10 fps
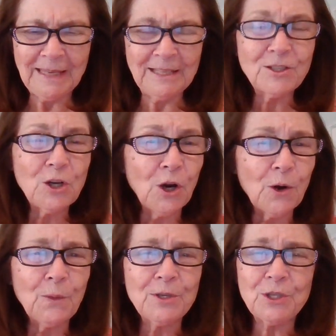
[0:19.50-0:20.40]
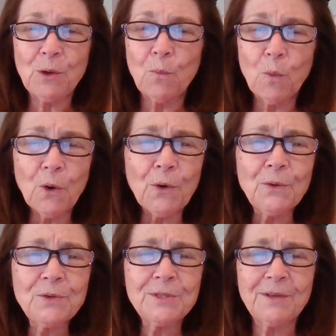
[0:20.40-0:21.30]
encouraging
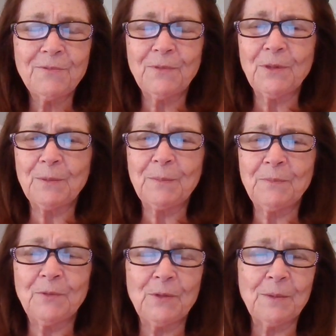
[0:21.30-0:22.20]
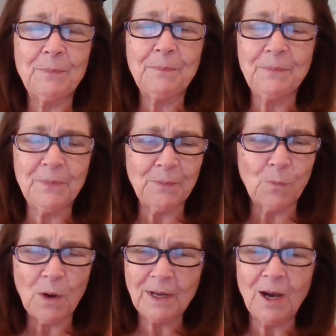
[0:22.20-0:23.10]
words for the for the
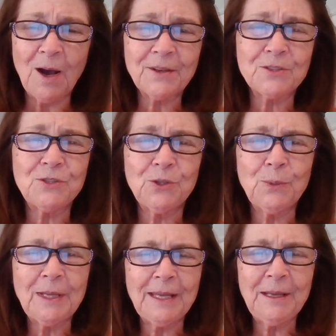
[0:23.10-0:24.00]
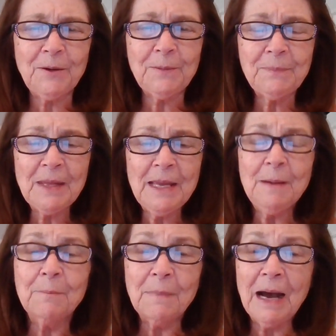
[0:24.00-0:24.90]
what God is doing here.
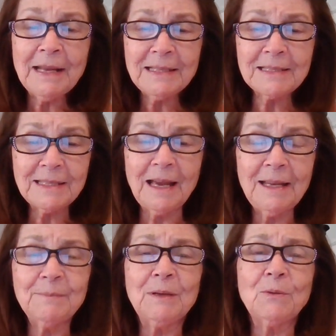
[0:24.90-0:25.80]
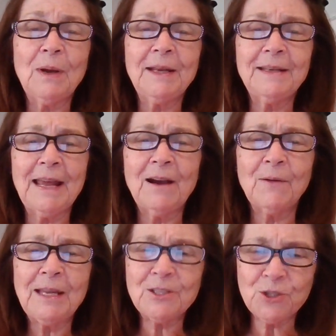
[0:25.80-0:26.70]
My assignment right
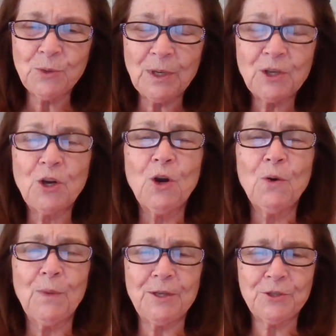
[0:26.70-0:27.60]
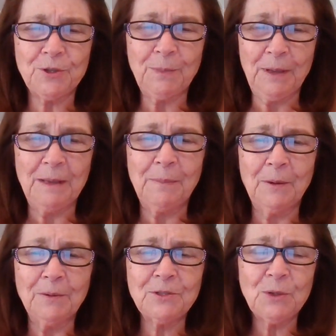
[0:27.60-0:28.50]
now is to encourage the
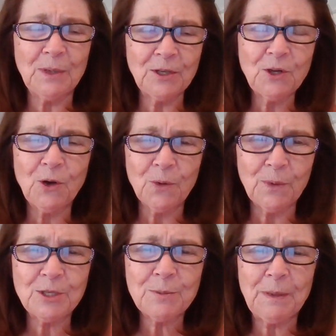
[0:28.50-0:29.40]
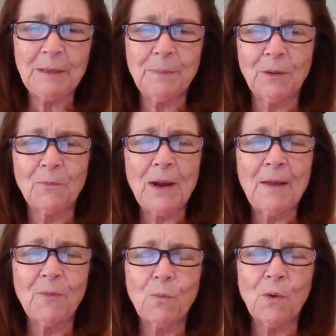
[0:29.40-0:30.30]
people, to encourage people
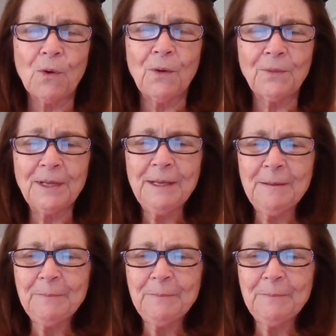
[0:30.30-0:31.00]
around the world.